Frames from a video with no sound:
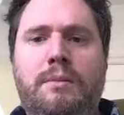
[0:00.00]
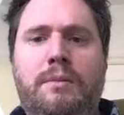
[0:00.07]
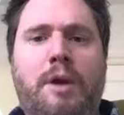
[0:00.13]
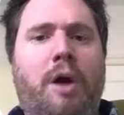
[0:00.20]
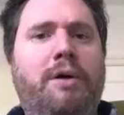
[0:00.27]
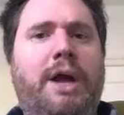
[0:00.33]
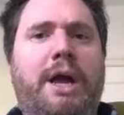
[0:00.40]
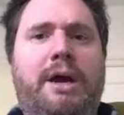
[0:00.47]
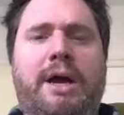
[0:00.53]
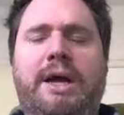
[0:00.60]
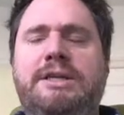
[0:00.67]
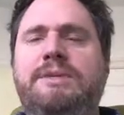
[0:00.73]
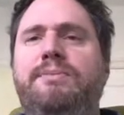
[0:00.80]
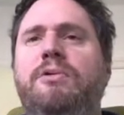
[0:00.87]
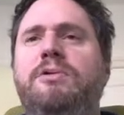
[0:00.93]
Okay, I had
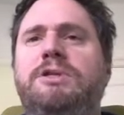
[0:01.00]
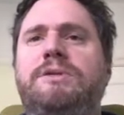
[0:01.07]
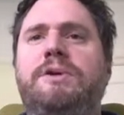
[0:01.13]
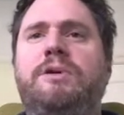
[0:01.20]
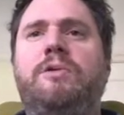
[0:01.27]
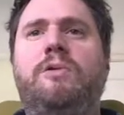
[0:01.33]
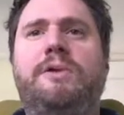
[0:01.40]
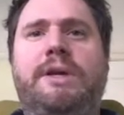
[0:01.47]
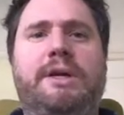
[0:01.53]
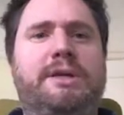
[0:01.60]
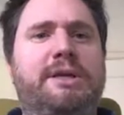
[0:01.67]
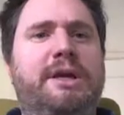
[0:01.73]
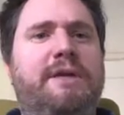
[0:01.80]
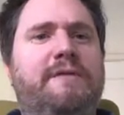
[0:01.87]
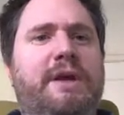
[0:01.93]
to pause the recording
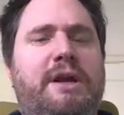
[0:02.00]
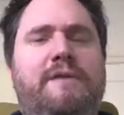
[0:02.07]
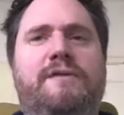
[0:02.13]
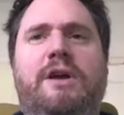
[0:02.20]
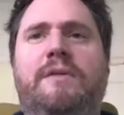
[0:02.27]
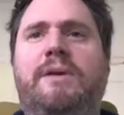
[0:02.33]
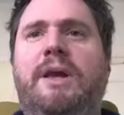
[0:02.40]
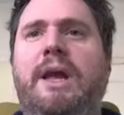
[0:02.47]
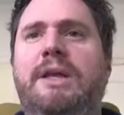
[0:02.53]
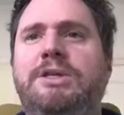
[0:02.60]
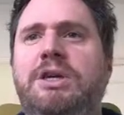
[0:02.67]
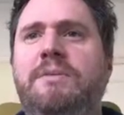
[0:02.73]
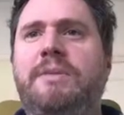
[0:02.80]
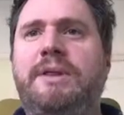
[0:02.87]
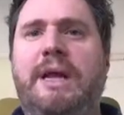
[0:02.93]
to give that enough time to catch
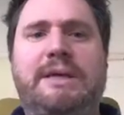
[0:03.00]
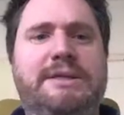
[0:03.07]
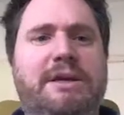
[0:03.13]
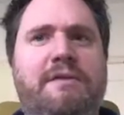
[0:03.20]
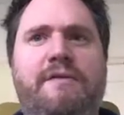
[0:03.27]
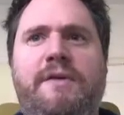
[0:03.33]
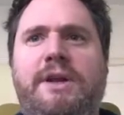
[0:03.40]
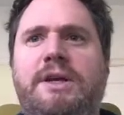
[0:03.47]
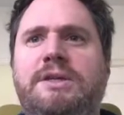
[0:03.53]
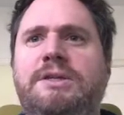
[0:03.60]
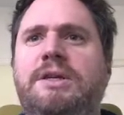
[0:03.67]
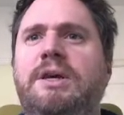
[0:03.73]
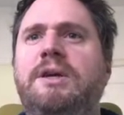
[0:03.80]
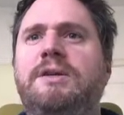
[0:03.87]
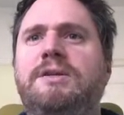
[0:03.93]
up, but that's now finished.
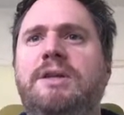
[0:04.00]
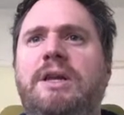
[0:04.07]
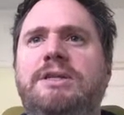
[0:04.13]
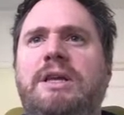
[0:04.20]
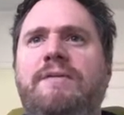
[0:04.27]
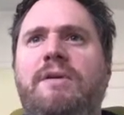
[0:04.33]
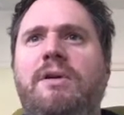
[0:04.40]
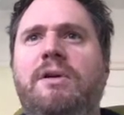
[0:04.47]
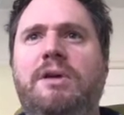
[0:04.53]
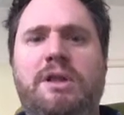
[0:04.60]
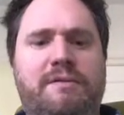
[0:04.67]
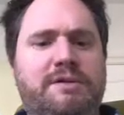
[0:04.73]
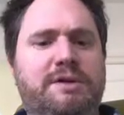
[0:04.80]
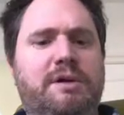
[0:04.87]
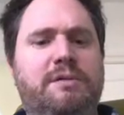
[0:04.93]
So let's have a look at the
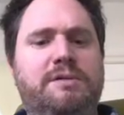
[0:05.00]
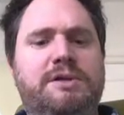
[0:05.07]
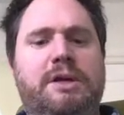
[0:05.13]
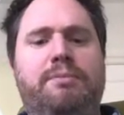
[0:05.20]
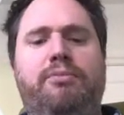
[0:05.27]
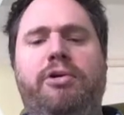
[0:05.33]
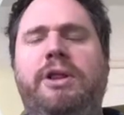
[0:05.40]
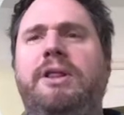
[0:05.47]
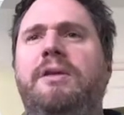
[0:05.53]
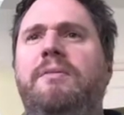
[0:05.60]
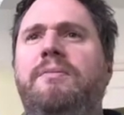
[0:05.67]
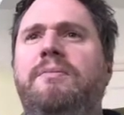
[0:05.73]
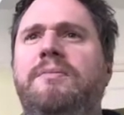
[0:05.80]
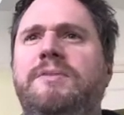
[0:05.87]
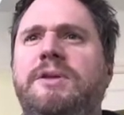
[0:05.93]
results and print them.
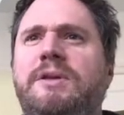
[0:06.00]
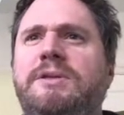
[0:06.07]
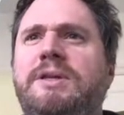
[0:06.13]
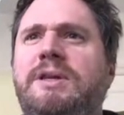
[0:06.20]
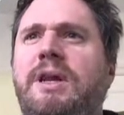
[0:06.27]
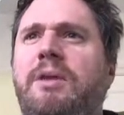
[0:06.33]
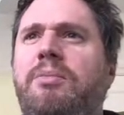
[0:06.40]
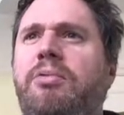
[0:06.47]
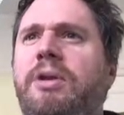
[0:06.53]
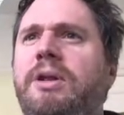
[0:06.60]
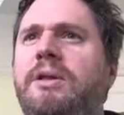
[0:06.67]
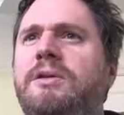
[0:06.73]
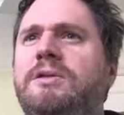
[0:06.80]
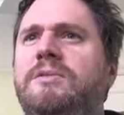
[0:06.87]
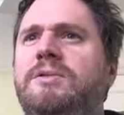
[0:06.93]
So this is going to print
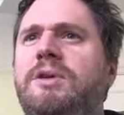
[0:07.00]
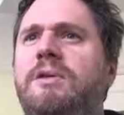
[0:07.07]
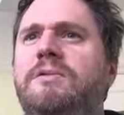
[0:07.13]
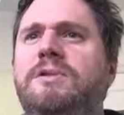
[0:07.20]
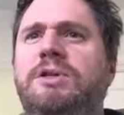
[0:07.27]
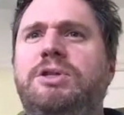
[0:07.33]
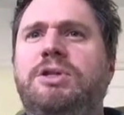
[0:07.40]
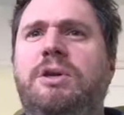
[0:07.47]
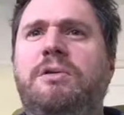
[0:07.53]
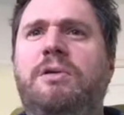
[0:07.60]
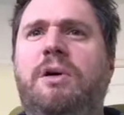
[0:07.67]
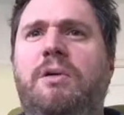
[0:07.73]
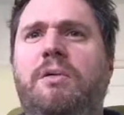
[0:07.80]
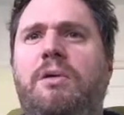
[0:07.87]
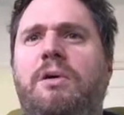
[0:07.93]
those results and show the
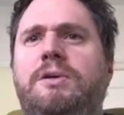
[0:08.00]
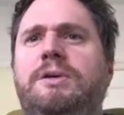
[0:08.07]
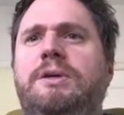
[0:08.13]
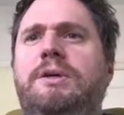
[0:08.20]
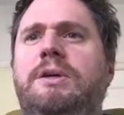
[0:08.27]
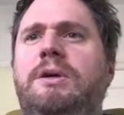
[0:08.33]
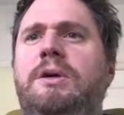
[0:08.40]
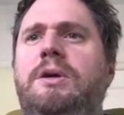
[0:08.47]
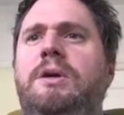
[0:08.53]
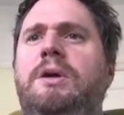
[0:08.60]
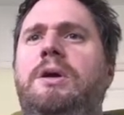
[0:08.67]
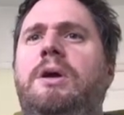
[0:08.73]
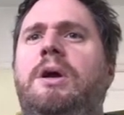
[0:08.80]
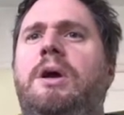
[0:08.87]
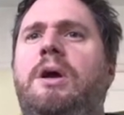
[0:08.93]
whole lot.
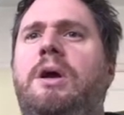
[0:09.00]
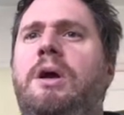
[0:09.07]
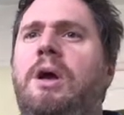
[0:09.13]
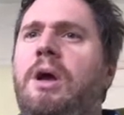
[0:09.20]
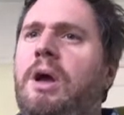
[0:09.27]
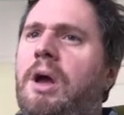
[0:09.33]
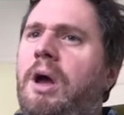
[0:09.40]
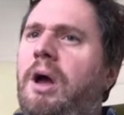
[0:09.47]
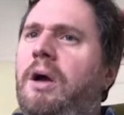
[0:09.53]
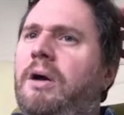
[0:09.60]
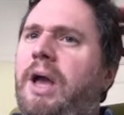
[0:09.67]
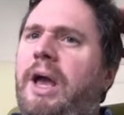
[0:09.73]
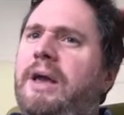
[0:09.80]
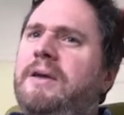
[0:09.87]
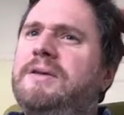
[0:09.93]

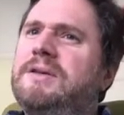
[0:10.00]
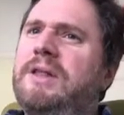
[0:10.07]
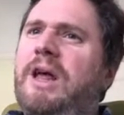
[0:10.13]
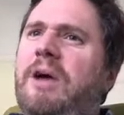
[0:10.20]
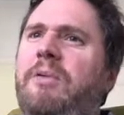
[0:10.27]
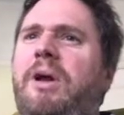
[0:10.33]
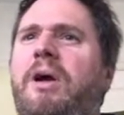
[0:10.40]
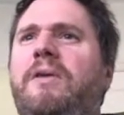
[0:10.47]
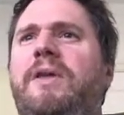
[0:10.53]
Okay, so there we go.